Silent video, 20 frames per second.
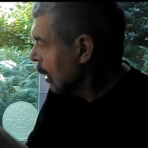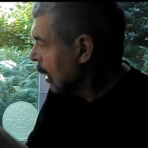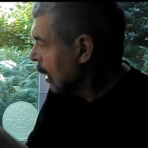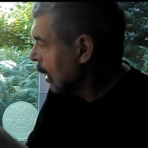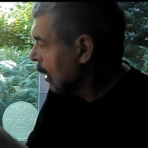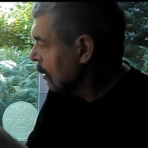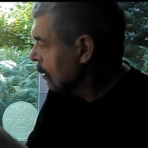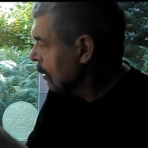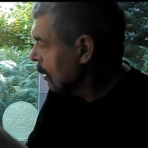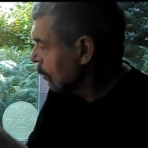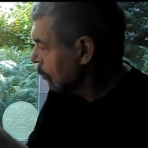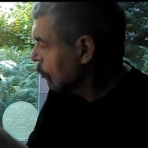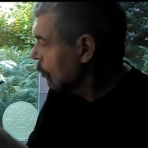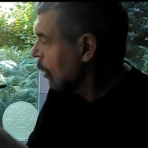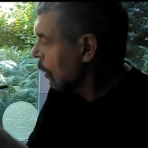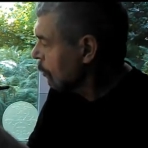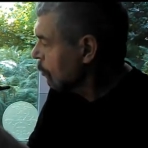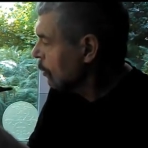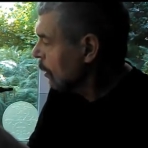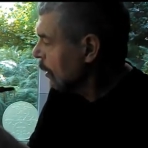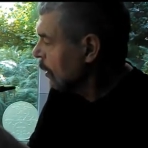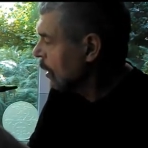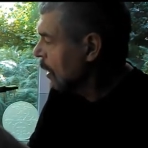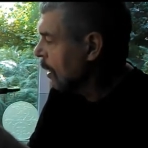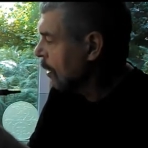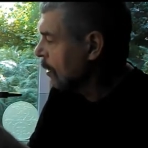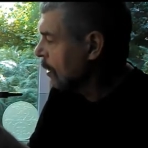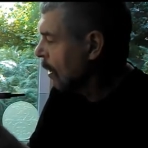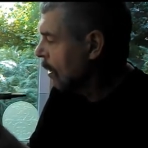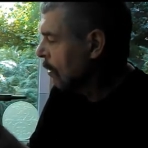And it's nicely
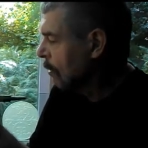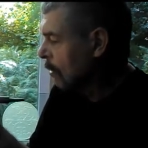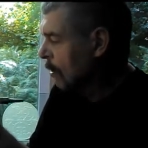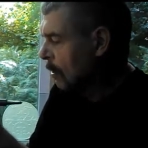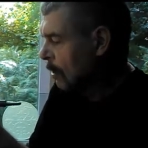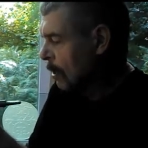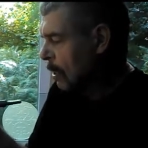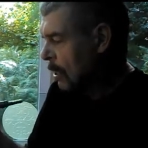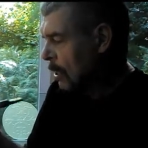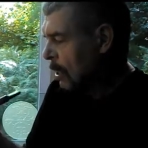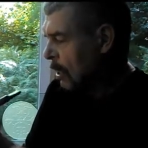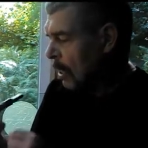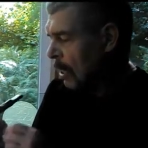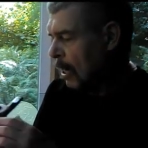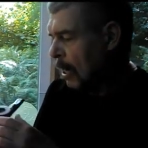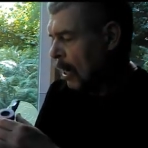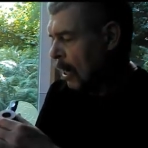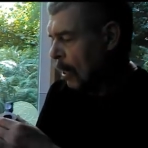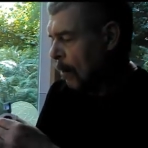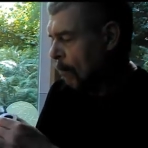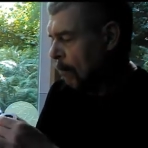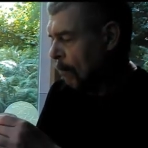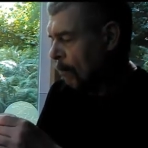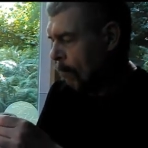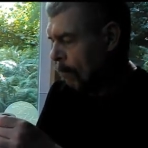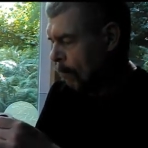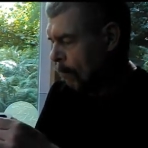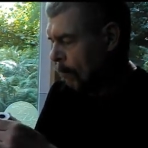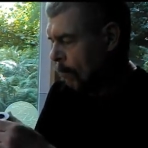done. Um,